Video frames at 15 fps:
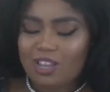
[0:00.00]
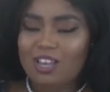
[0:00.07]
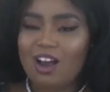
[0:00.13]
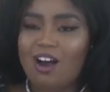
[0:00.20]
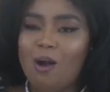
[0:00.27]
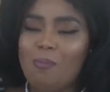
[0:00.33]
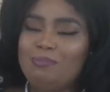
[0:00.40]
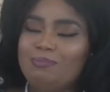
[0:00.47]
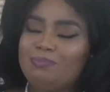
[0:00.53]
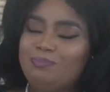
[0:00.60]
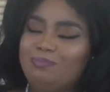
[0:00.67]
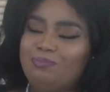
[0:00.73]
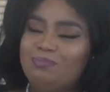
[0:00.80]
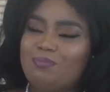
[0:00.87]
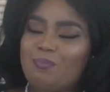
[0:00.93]
y'all,
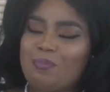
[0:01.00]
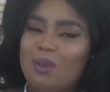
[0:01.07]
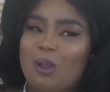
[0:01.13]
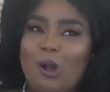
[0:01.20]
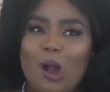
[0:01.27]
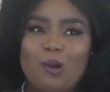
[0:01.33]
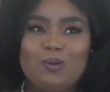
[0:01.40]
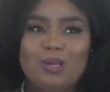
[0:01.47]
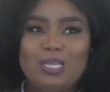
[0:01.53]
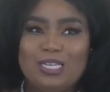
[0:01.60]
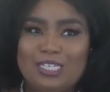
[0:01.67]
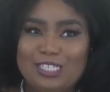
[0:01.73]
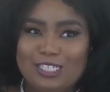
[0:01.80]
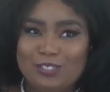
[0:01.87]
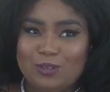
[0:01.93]
I
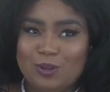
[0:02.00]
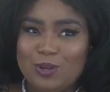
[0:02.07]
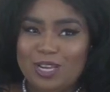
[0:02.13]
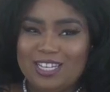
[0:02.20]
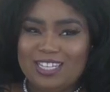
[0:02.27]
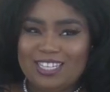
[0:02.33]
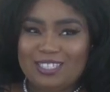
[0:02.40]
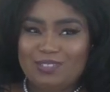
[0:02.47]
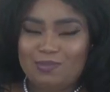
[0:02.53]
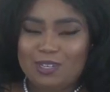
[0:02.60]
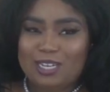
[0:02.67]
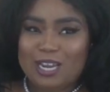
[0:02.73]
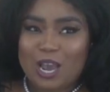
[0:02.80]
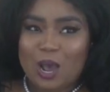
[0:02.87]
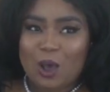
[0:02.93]
really enjoyed this
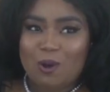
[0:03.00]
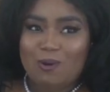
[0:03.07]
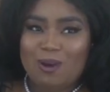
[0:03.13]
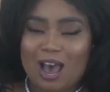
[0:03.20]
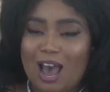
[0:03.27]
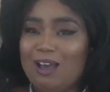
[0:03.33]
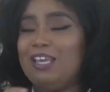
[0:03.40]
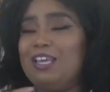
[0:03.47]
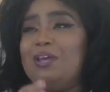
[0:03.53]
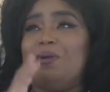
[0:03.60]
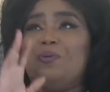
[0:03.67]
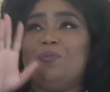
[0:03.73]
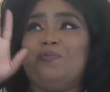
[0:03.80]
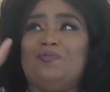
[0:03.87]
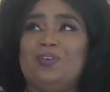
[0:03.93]
video. I
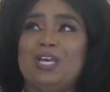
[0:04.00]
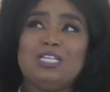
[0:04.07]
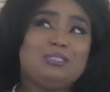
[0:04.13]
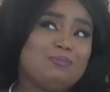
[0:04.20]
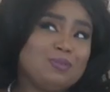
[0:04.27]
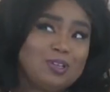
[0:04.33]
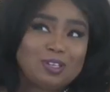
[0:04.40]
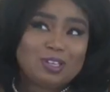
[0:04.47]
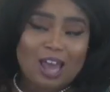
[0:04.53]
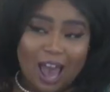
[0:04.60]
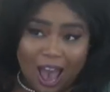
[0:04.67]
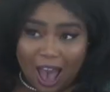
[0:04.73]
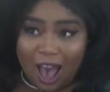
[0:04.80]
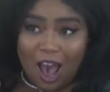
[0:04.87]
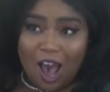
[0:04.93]
get on Facebook
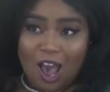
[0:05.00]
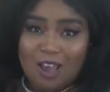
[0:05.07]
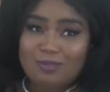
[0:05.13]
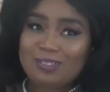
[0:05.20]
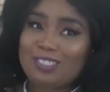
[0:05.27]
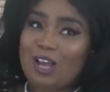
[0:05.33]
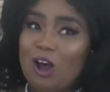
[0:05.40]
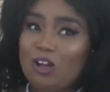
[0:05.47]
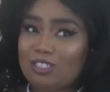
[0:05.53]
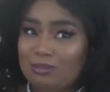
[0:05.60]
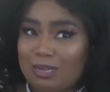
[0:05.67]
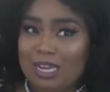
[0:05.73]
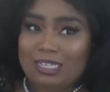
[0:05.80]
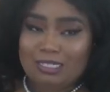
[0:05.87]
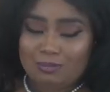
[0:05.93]
Live
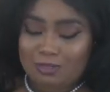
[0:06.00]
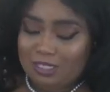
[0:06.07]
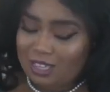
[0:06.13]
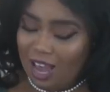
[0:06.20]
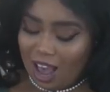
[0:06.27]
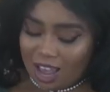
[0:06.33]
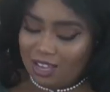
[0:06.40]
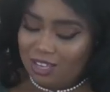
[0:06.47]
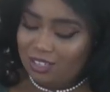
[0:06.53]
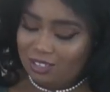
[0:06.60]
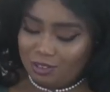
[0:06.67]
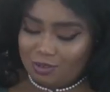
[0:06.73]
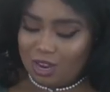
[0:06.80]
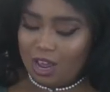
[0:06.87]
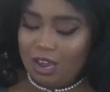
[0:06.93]
talking about them cake,
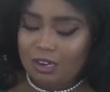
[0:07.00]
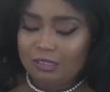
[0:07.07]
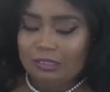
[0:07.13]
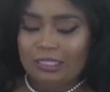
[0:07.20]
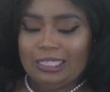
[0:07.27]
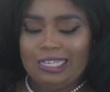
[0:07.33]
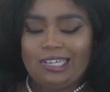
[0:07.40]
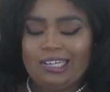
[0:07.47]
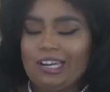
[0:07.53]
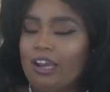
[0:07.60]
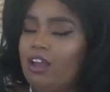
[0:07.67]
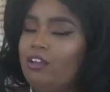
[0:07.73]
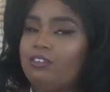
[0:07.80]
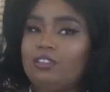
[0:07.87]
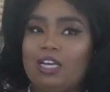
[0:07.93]
you know.
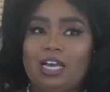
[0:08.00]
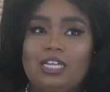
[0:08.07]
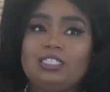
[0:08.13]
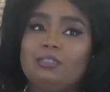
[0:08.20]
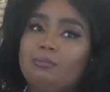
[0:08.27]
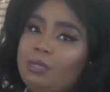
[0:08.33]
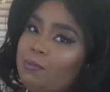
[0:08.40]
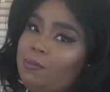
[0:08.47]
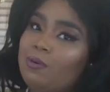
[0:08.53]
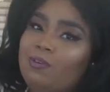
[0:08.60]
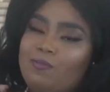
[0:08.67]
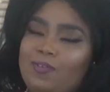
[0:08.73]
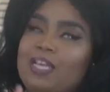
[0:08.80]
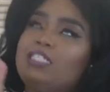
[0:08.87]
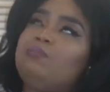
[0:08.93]
I got some people
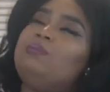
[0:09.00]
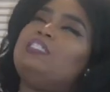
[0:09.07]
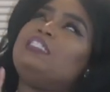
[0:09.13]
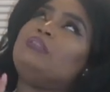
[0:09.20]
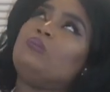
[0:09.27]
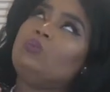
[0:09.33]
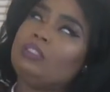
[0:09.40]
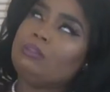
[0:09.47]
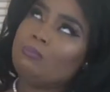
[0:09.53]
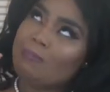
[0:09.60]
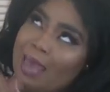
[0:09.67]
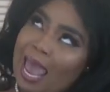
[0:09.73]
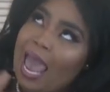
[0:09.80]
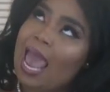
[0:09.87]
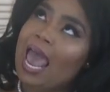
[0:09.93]
on Facebook who was
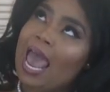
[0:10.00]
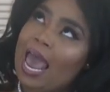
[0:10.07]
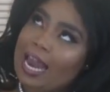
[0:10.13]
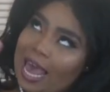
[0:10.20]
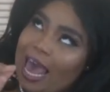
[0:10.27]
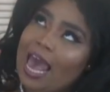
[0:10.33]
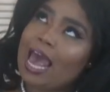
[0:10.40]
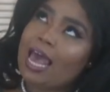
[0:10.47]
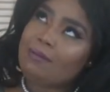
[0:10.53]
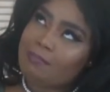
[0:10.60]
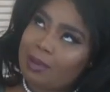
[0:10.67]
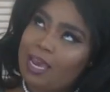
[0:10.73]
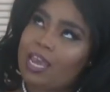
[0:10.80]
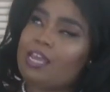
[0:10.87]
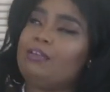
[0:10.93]
mad
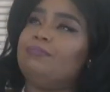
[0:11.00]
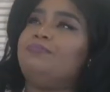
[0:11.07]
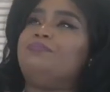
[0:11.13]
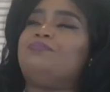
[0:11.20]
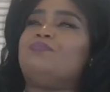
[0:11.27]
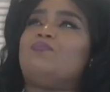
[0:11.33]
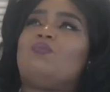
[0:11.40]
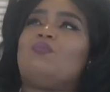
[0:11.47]
at me,